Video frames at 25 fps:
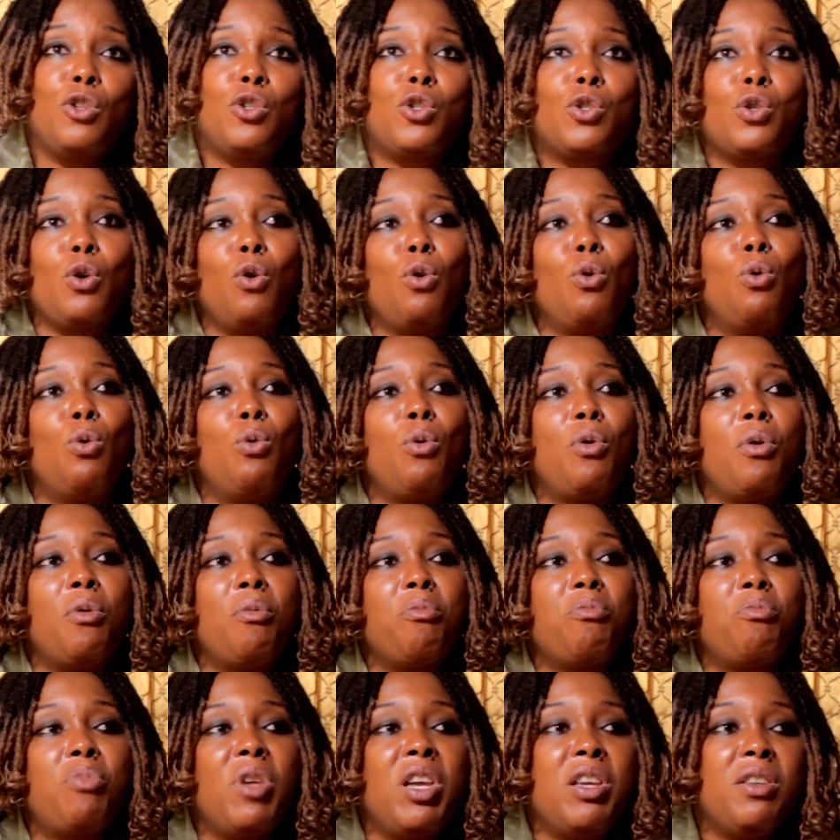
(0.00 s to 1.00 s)
So
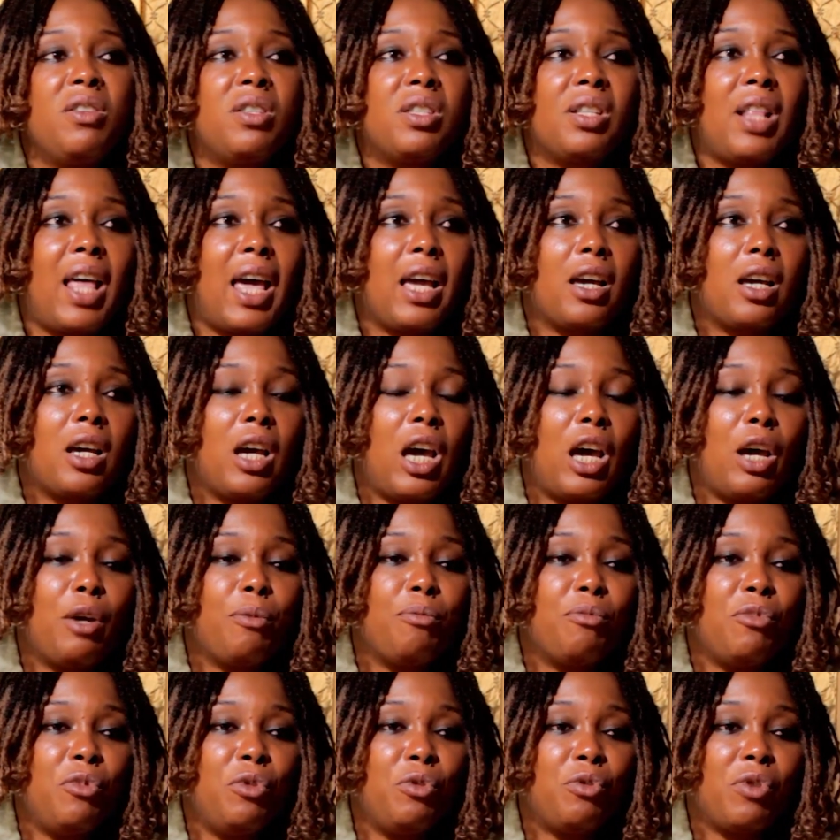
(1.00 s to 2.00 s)
things like
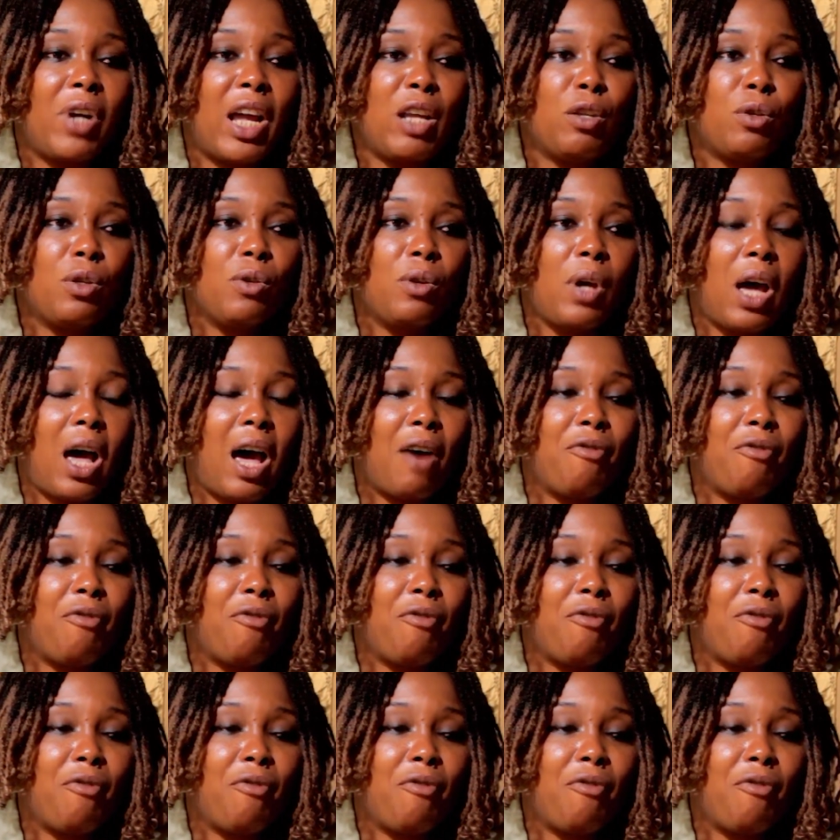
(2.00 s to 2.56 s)
in trying to